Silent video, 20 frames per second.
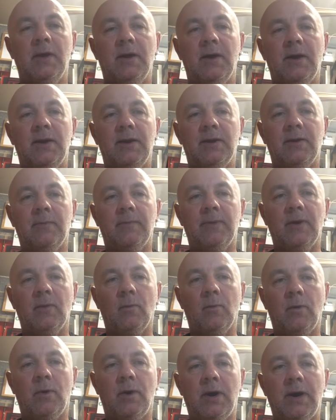a little bit
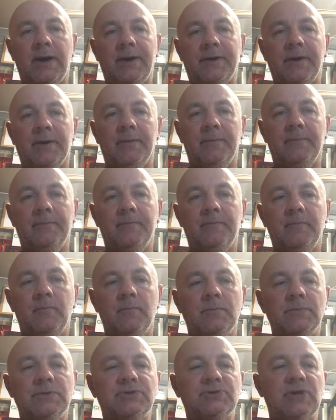wider.
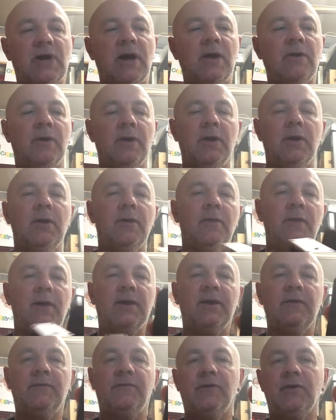So that
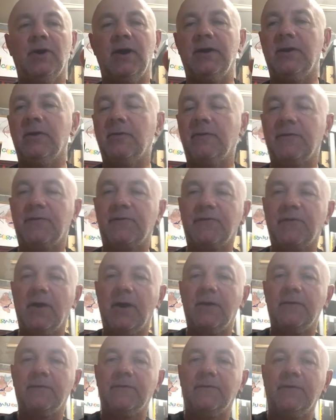gives you an idea of the
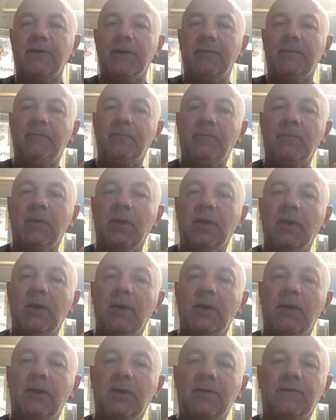size of it.
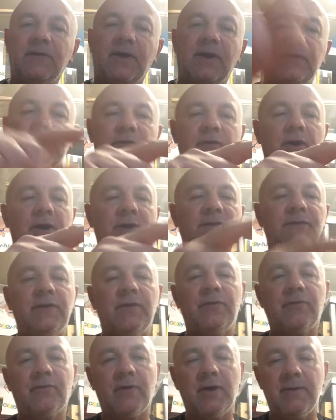Like I say, it's
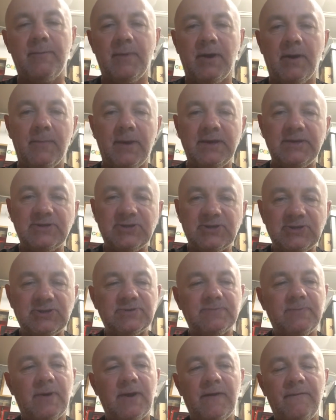
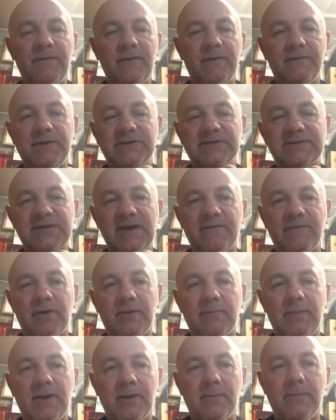93mm by
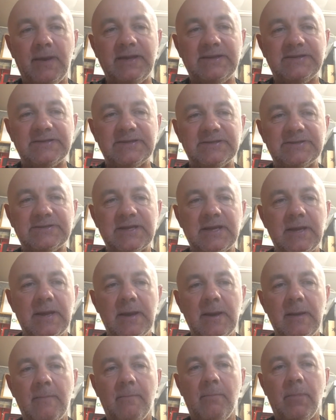57mm
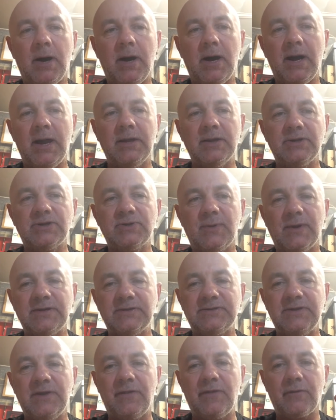by
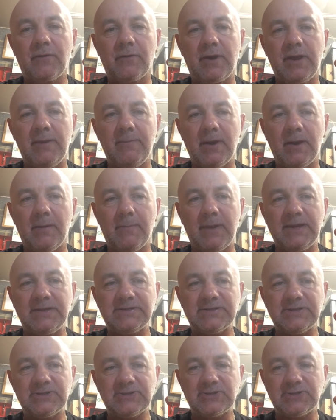
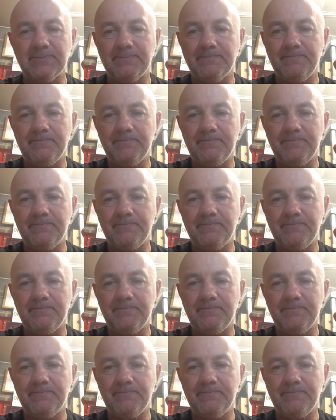23mm.